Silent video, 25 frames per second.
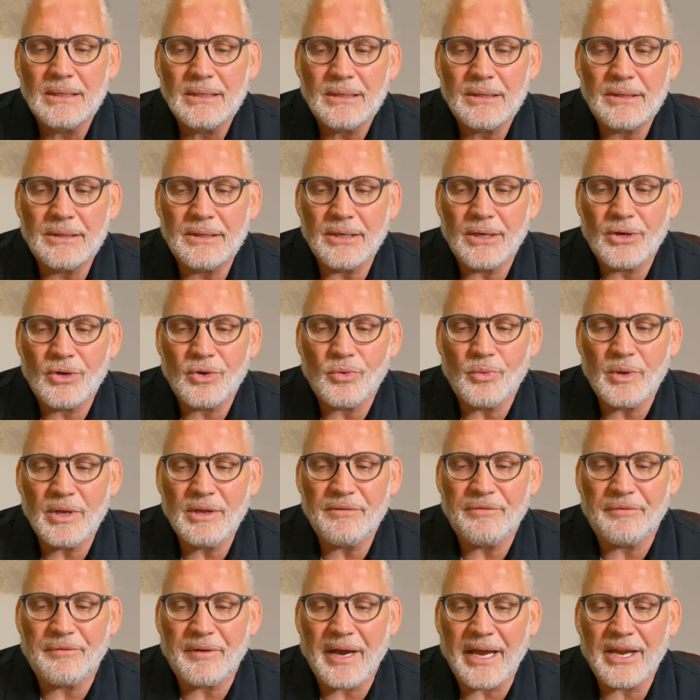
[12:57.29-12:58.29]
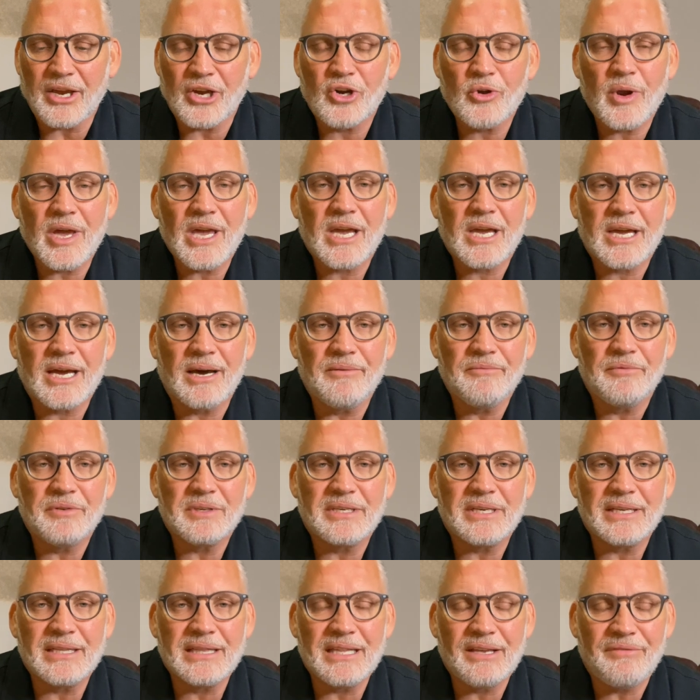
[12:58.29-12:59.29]
that we find great
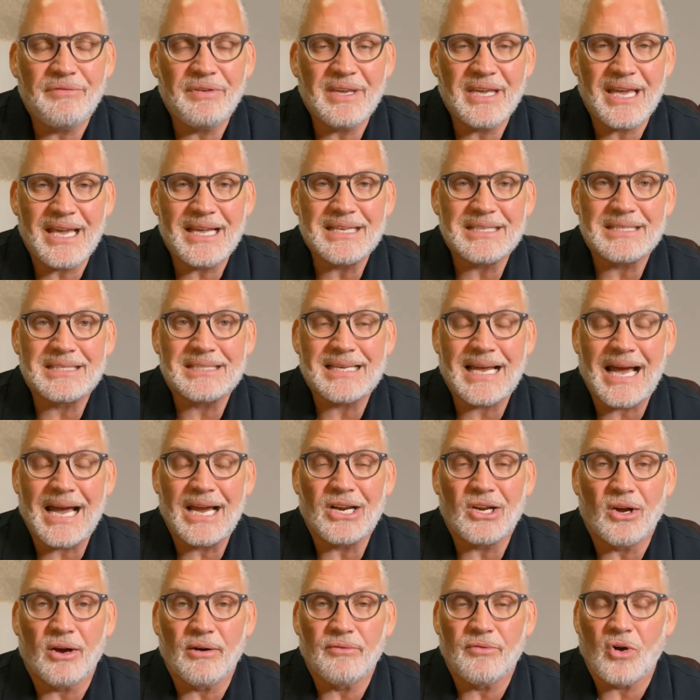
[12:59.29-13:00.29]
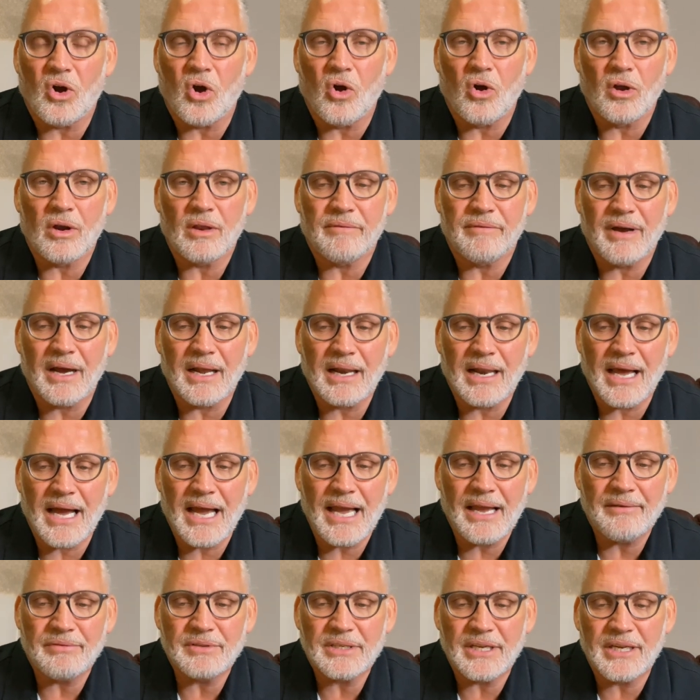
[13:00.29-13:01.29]
comfort in living inside of all of our lives.